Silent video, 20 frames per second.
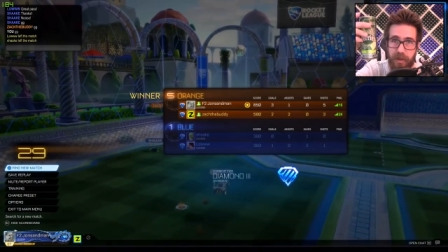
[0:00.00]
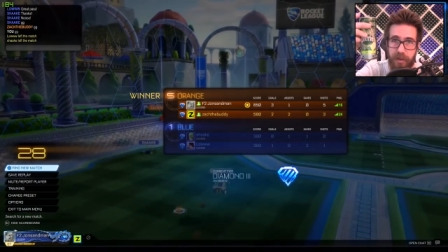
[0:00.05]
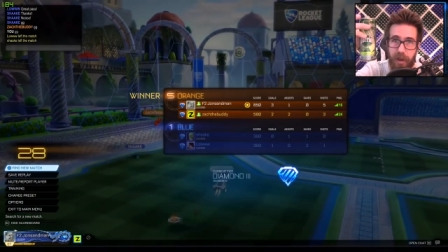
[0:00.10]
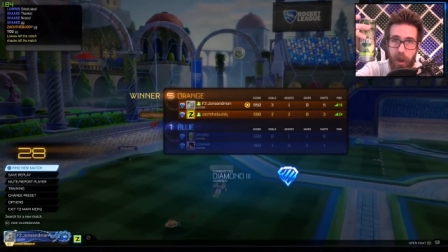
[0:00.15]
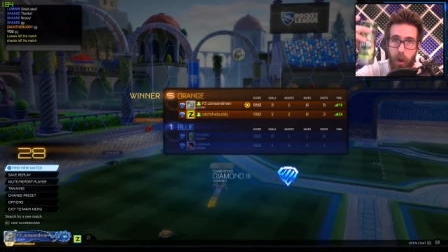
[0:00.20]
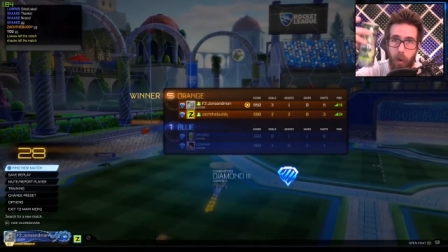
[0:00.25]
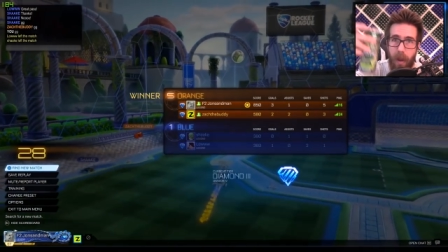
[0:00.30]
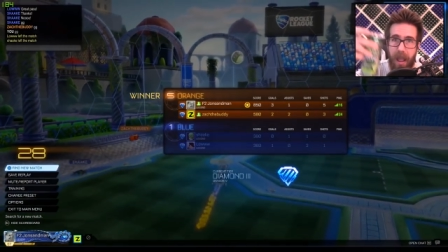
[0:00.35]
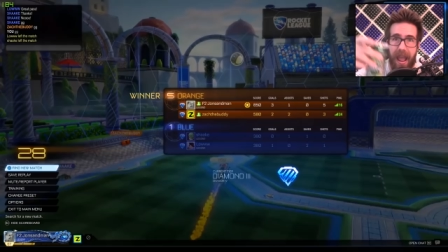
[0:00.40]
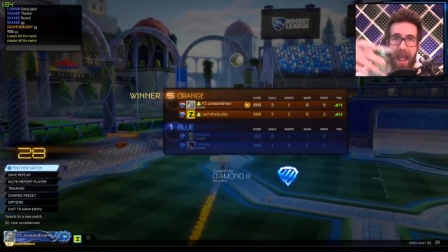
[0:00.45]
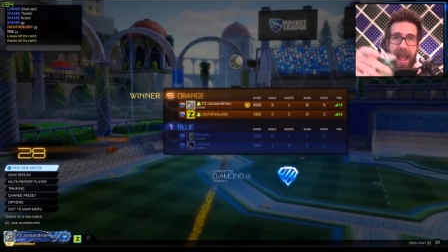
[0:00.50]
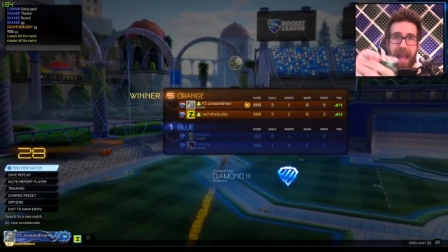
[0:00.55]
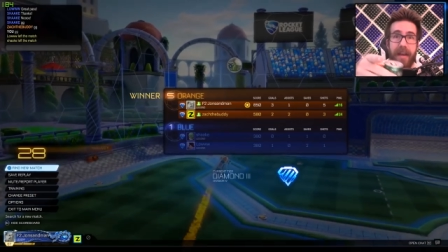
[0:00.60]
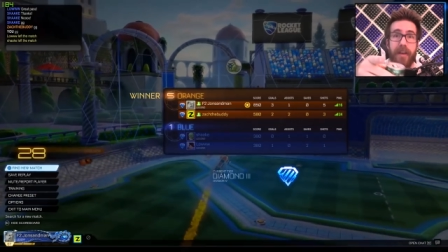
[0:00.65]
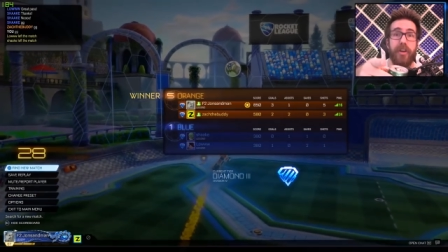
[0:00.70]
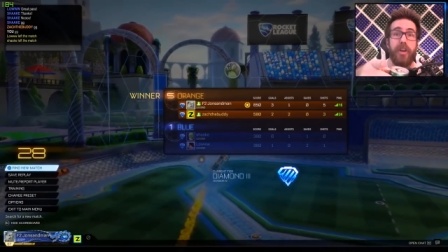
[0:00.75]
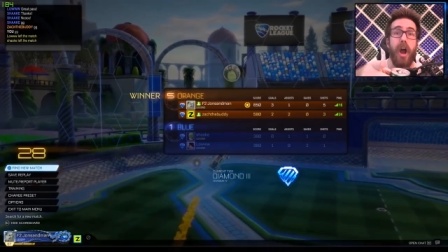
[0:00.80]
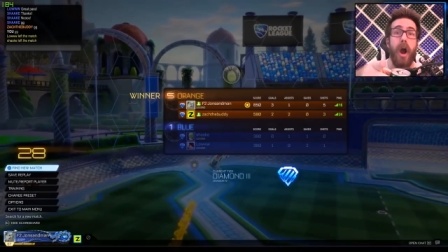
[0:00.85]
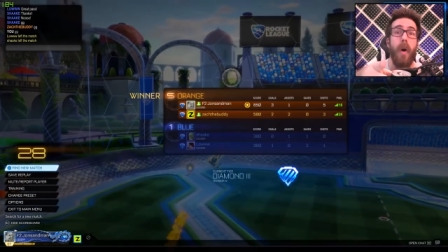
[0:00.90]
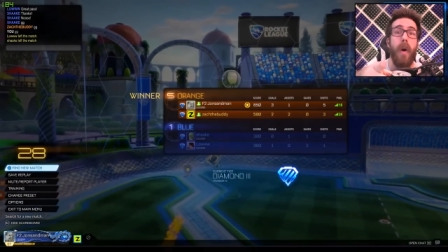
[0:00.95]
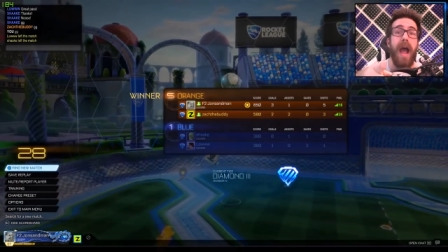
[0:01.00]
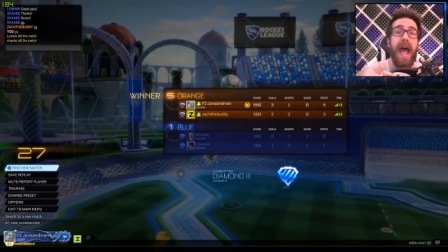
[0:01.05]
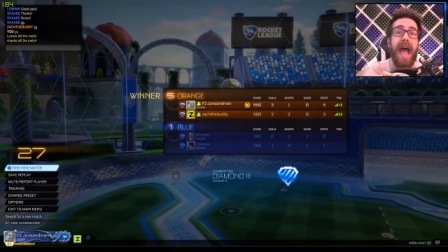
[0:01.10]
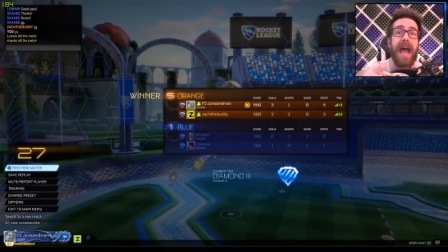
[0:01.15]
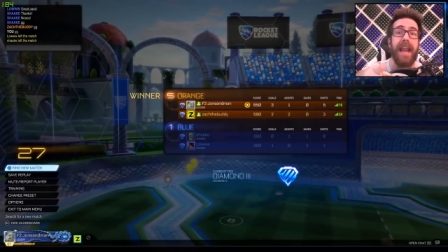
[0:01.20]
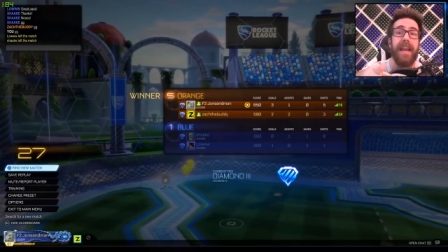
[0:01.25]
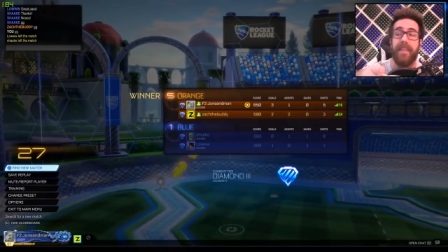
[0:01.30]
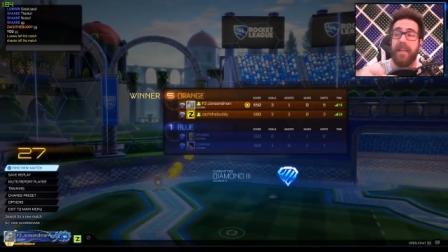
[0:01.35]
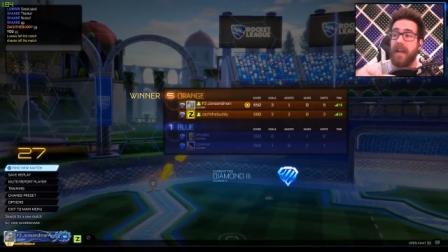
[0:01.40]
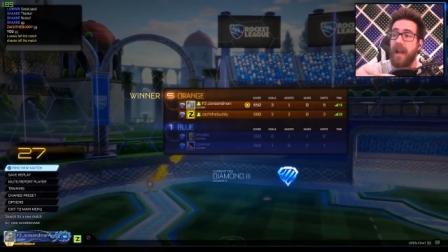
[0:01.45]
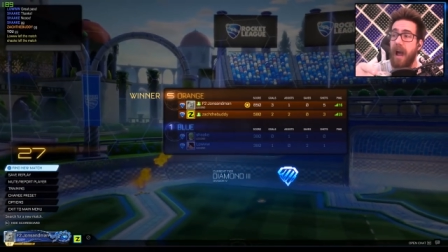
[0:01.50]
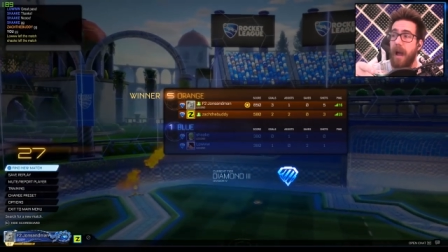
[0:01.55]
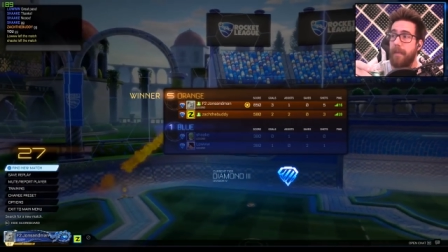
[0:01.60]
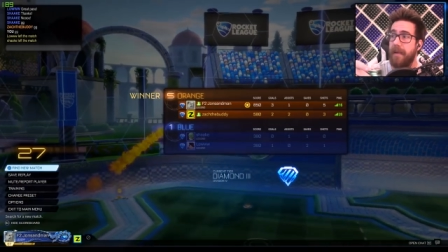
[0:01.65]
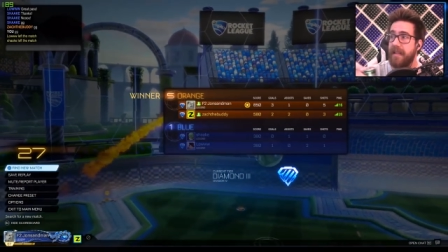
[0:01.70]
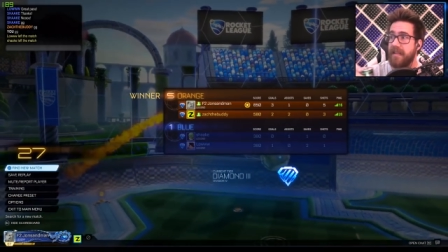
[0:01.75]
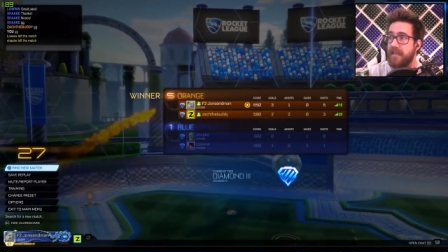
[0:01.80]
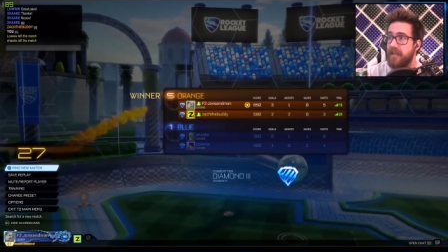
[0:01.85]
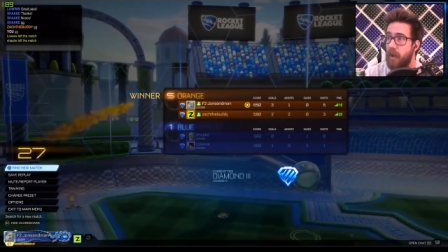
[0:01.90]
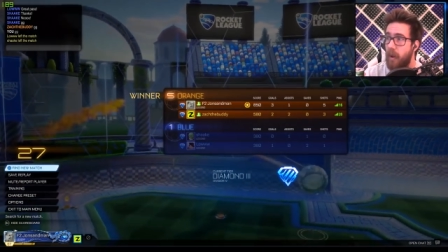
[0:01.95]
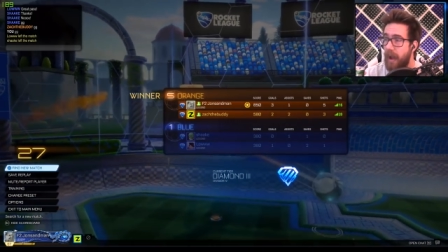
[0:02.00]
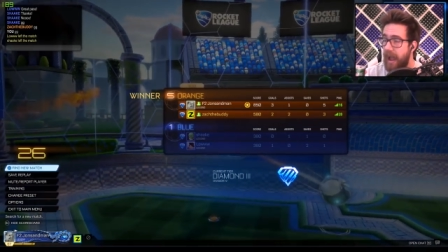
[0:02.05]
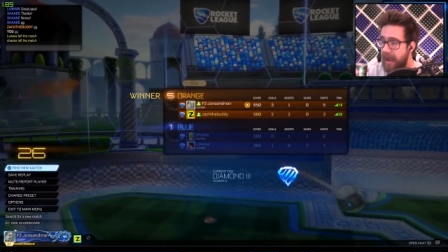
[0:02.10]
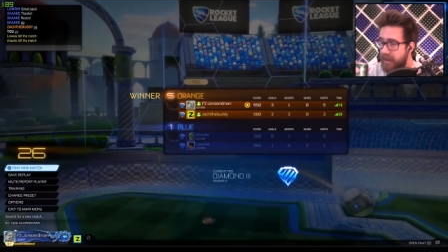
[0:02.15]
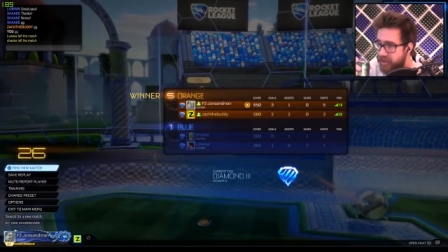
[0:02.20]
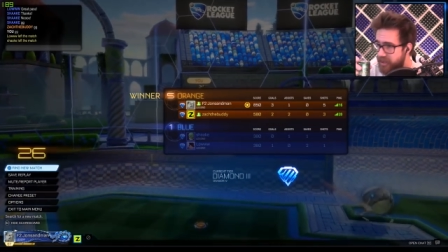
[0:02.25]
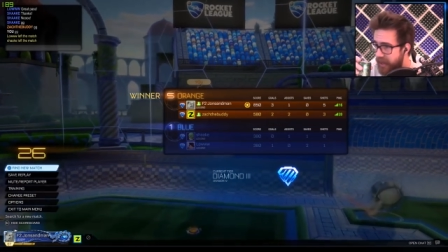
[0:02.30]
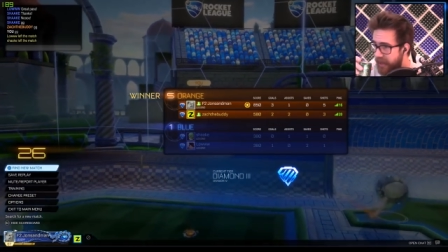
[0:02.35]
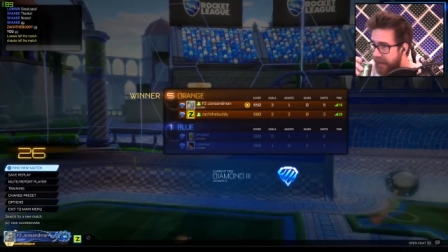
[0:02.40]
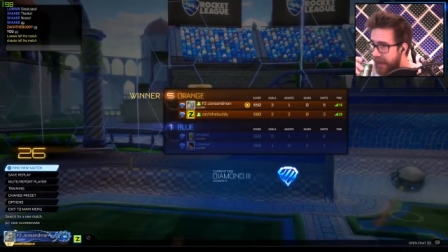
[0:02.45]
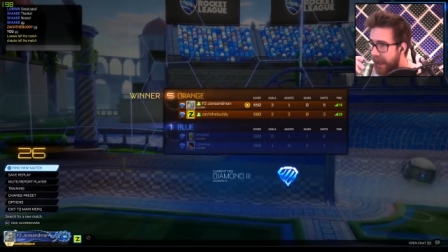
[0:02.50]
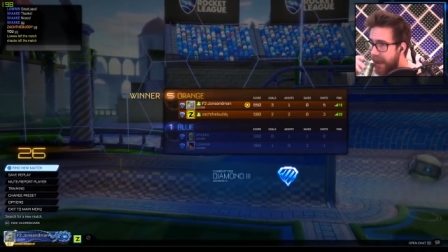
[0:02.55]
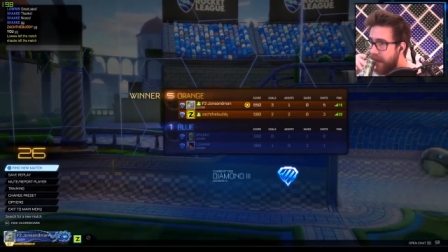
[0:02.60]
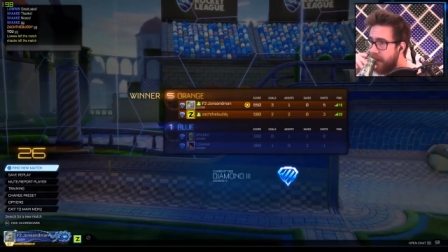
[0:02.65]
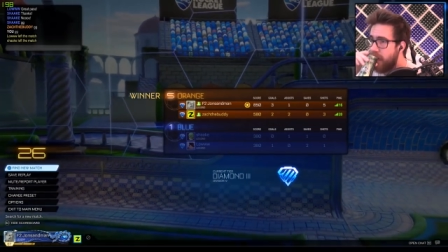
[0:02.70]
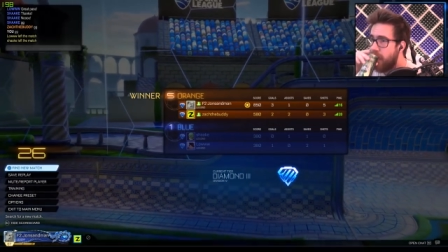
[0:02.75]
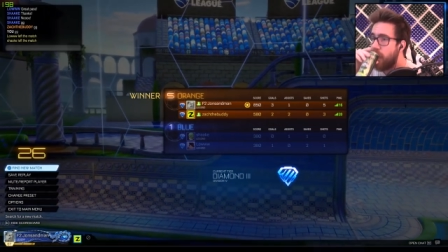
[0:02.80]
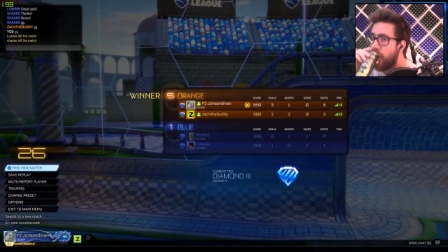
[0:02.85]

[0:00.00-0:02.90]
No ad. No ad in the comments. No hashtag ad.